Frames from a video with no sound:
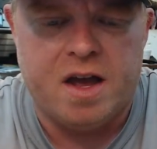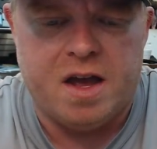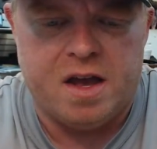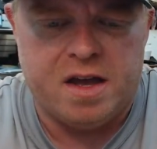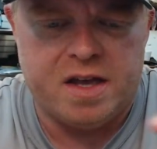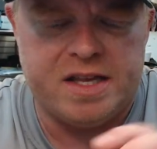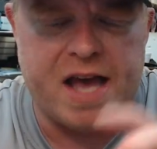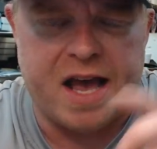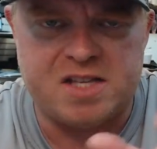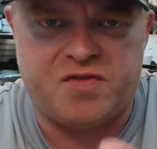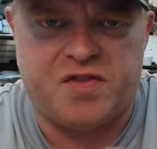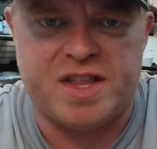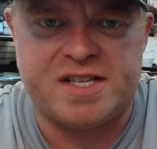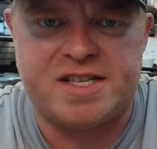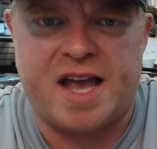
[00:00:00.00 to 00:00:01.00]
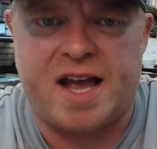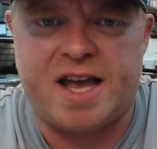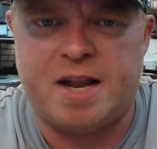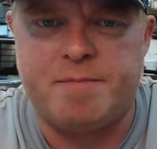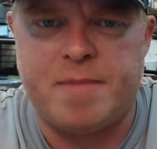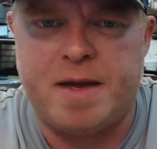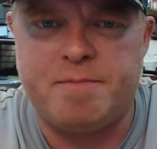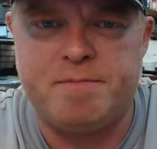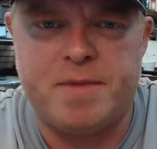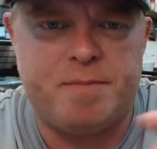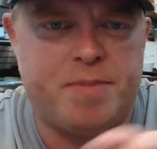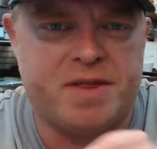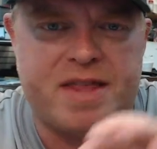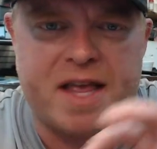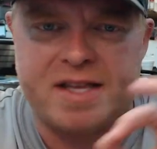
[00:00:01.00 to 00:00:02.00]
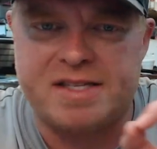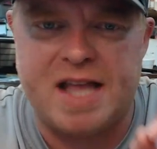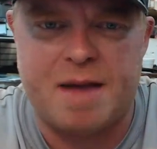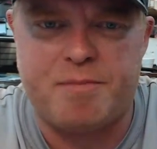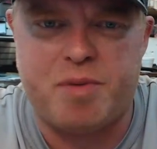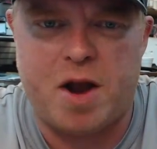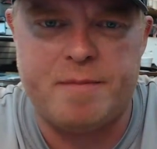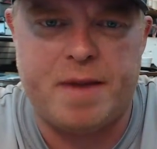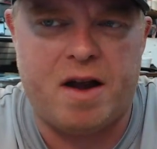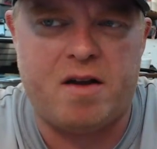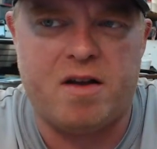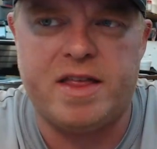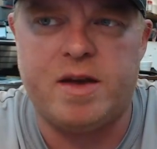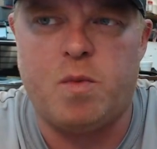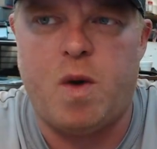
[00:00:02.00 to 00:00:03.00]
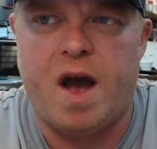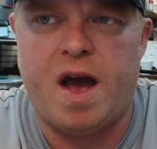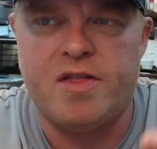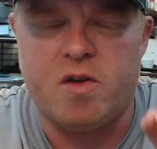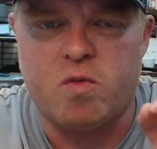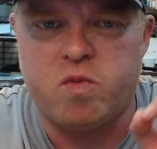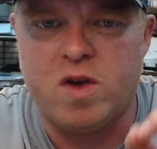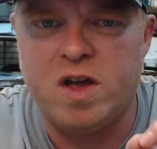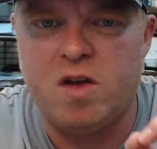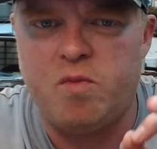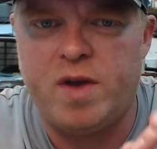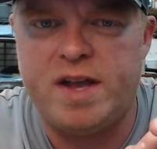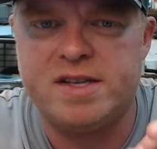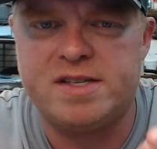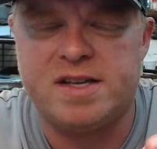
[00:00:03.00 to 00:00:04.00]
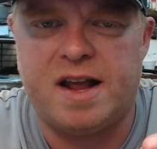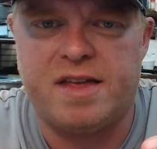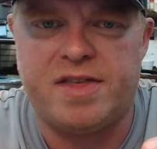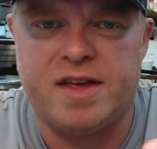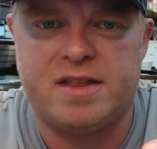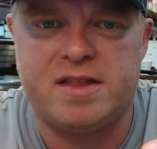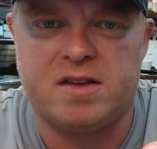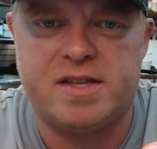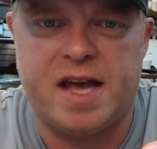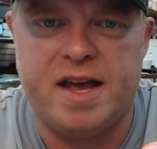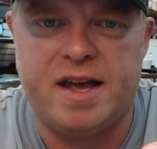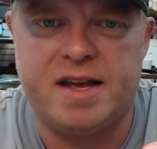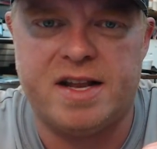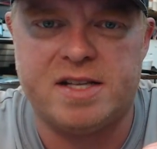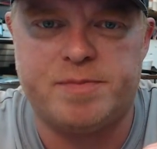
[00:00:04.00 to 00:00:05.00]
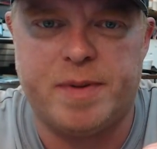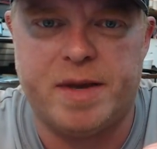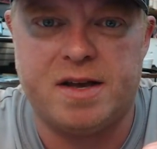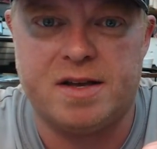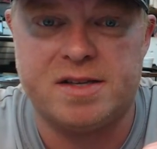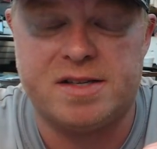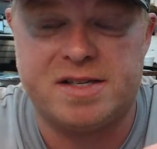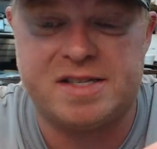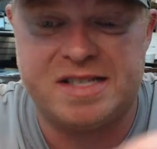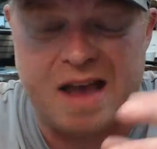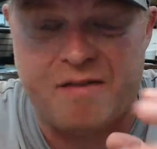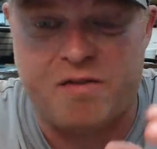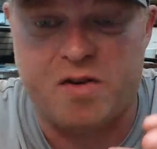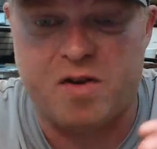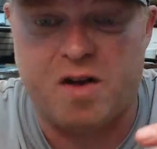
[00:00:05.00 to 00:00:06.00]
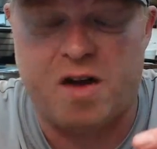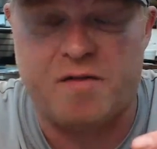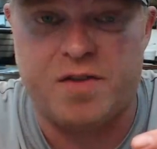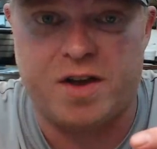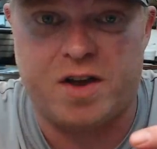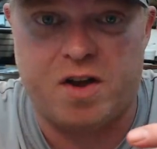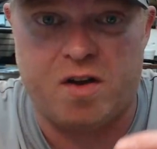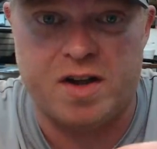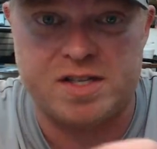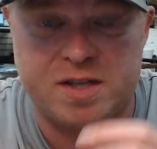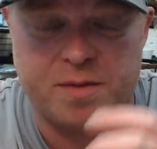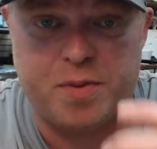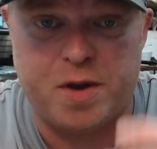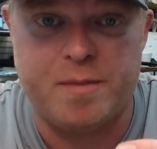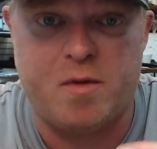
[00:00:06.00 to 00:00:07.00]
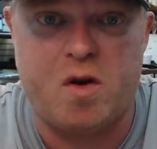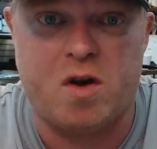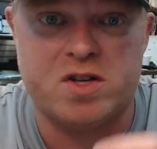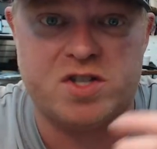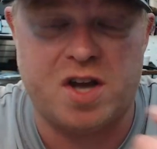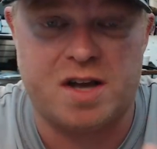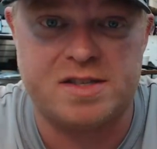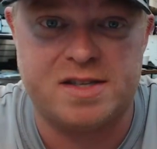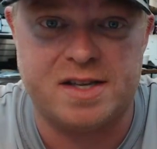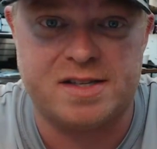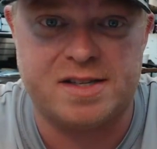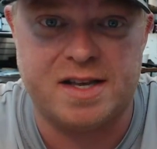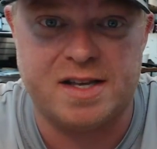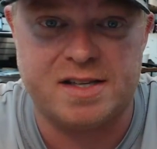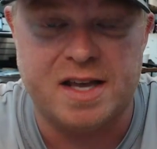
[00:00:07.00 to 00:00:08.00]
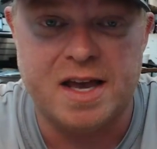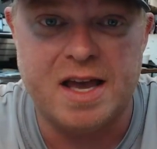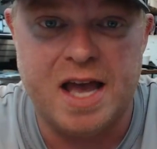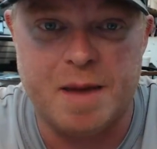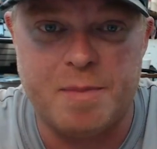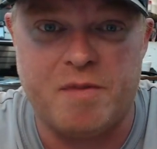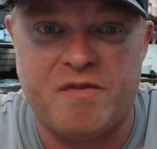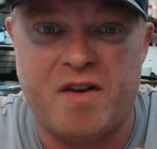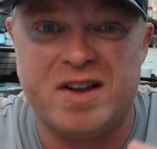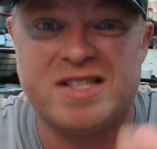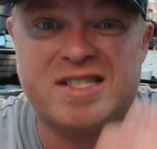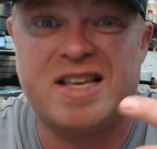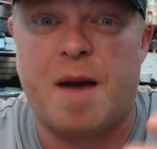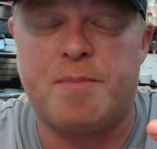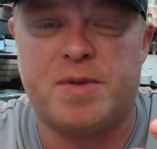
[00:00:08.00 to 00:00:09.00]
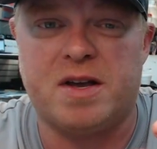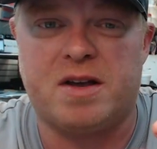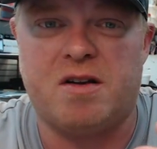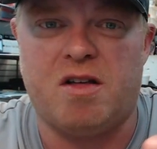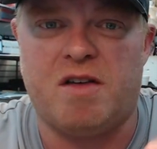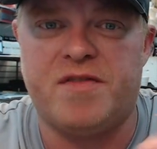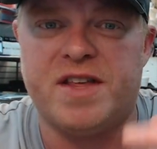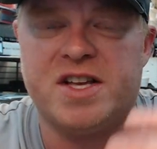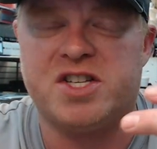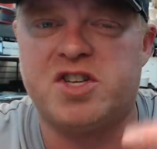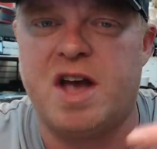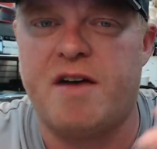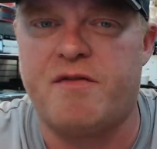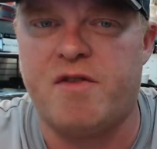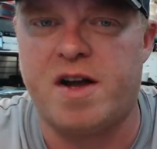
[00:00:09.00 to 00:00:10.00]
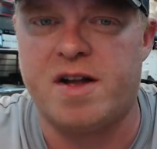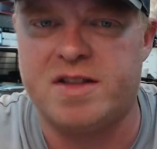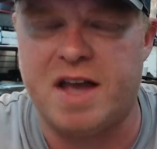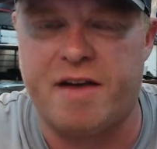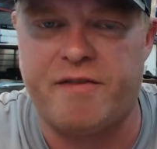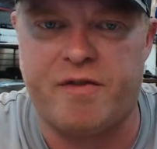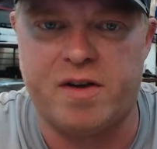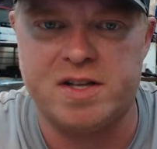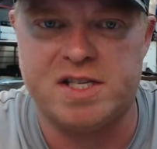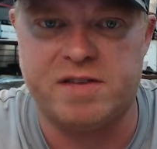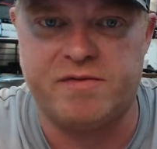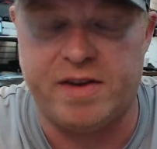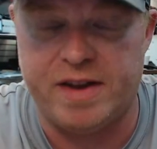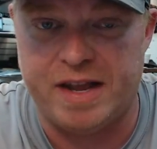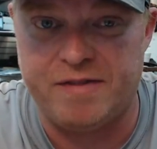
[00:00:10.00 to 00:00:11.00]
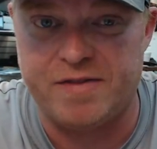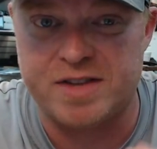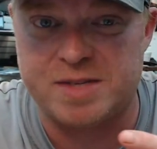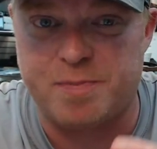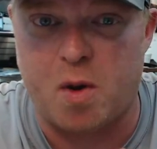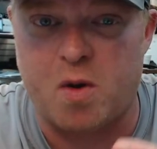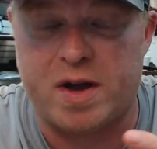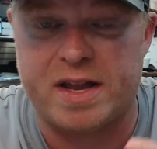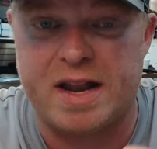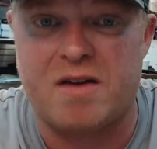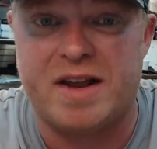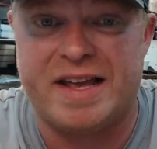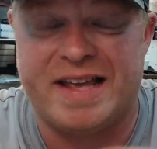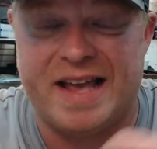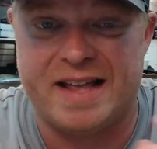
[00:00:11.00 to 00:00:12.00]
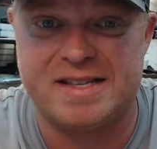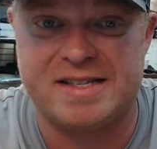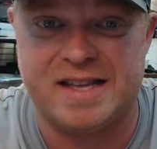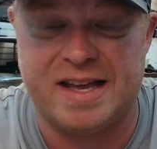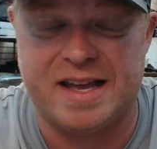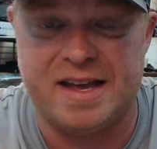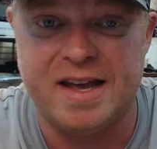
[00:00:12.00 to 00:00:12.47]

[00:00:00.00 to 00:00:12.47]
Yes, for the Second Amendment, but that's not primarily why. The real reason I think they'll take it is because several of the current Supreme Court justices have been very skeptical of this Chevron deference, have been even spoken out against it.